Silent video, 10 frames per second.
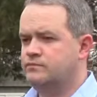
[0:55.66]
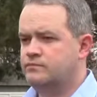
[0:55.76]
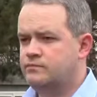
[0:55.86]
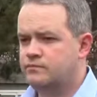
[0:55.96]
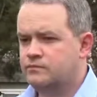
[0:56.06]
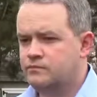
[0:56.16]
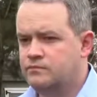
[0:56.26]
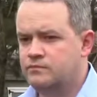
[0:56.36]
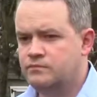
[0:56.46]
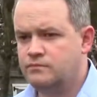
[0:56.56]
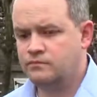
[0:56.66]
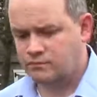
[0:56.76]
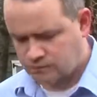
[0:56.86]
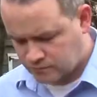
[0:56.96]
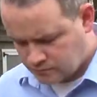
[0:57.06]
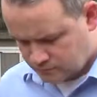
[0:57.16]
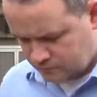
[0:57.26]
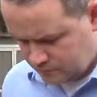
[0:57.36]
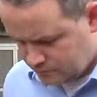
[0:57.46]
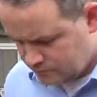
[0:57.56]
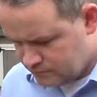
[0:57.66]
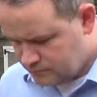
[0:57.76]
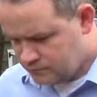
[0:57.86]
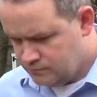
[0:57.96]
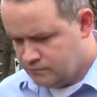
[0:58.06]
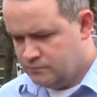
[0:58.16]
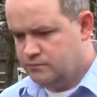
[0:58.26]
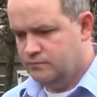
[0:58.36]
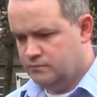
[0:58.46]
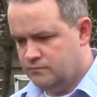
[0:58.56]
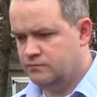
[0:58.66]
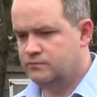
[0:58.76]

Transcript: No words are spoken by the person on screen.